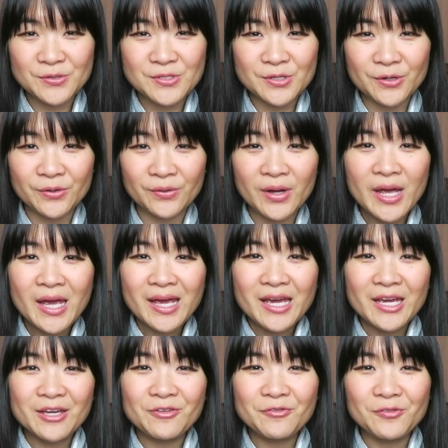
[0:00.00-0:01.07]
so
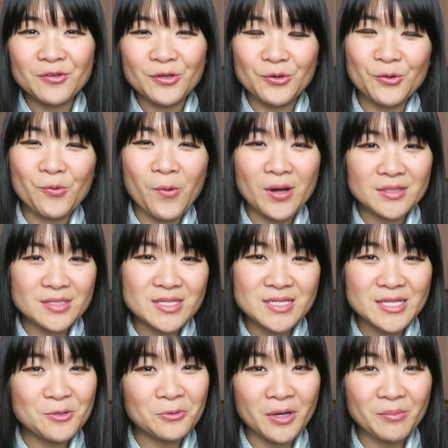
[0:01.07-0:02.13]
if you want to
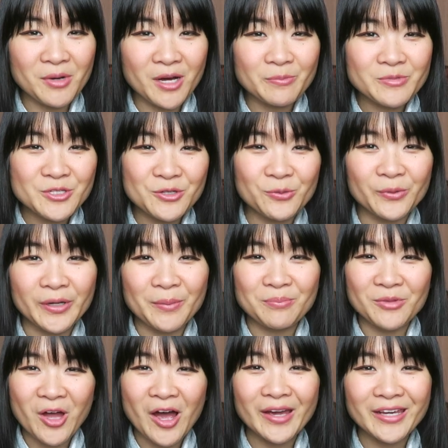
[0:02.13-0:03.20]
see what I'm up to when I'm
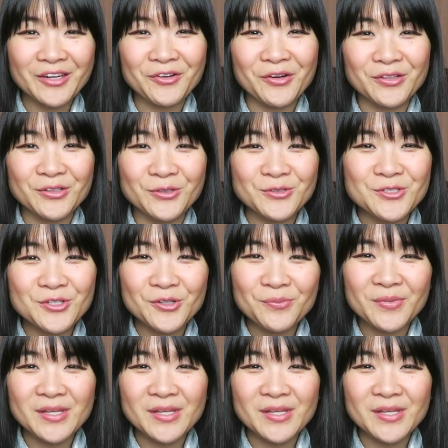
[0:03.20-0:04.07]
not here on YouTube,